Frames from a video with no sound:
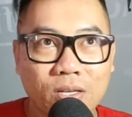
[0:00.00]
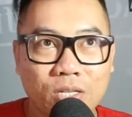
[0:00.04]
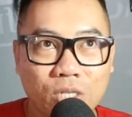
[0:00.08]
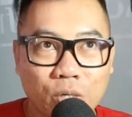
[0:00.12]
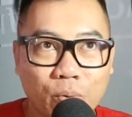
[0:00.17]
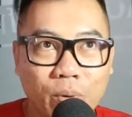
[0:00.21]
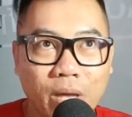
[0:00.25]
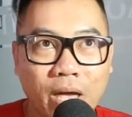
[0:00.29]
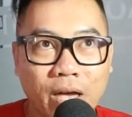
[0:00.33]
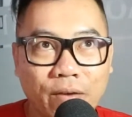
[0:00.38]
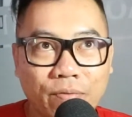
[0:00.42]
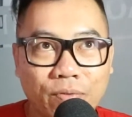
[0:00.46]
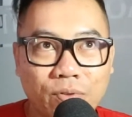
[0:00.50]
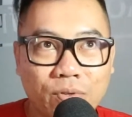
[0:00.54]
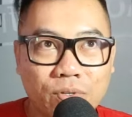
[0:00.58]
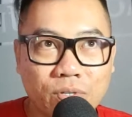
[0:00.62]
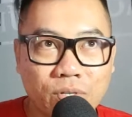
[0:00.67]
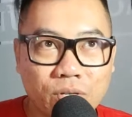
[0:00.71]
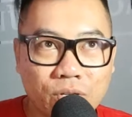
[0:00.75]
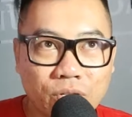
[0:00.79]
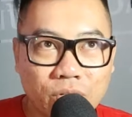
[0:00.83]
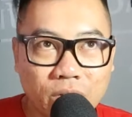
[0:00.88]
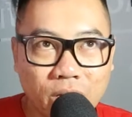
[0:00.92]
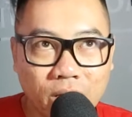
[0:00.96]
So we have to
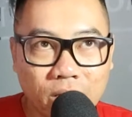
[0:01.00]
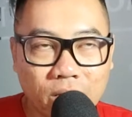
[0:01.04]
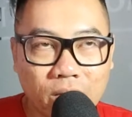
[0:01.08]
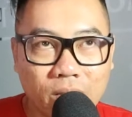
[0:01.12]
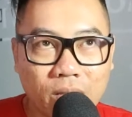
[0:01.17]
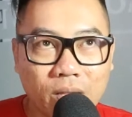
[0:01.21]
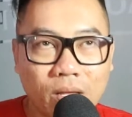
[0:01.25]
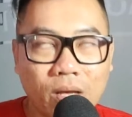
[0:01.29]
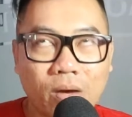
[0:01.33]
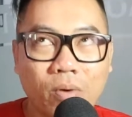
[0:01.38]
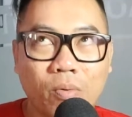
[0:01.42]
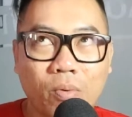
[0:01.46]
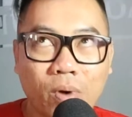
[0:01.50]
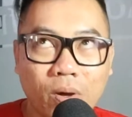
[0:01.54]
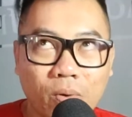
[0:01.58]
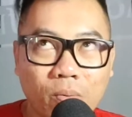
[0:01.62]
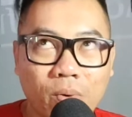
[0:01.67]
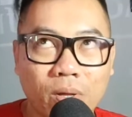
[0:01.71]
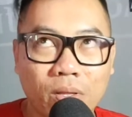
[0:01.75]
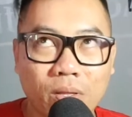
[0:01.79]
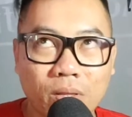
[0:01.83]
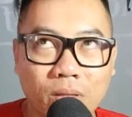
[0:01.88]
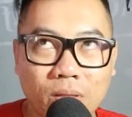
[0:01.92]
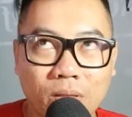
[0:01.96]
search it.
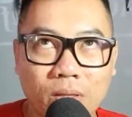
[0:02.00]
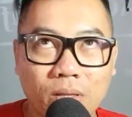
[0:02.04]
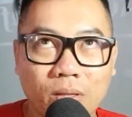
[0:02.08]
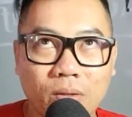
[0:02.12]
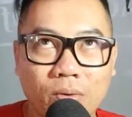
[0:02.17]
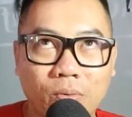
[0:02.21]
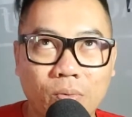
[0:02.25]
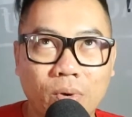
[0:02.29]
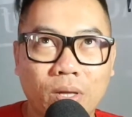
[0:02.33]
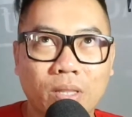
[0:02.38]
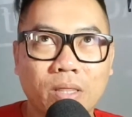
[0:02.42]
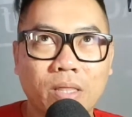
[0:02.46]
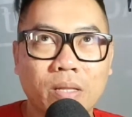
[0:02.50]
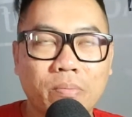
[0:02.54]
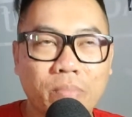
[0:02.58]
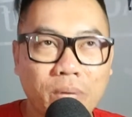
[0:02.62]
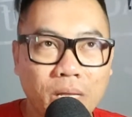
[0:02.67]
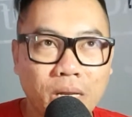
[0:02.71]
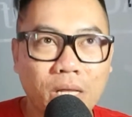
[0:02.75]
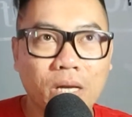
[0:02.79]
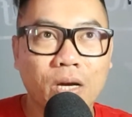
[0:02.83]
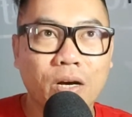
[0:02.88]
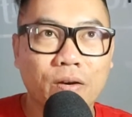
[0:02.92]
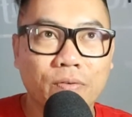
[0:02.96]
What the
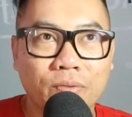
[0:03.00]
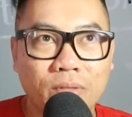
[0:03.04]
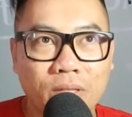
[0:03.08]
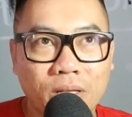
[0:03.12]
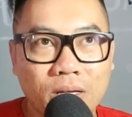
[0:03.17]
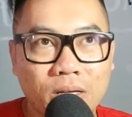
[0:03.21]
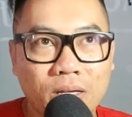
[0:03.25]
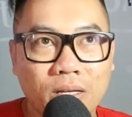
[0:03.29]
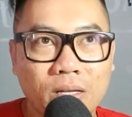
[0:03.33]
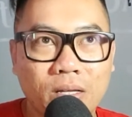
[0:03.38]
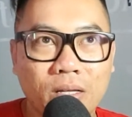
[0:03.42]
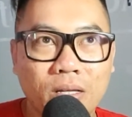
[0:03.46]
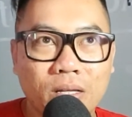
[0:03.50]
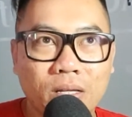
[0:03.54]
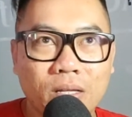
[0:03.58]
meaning of the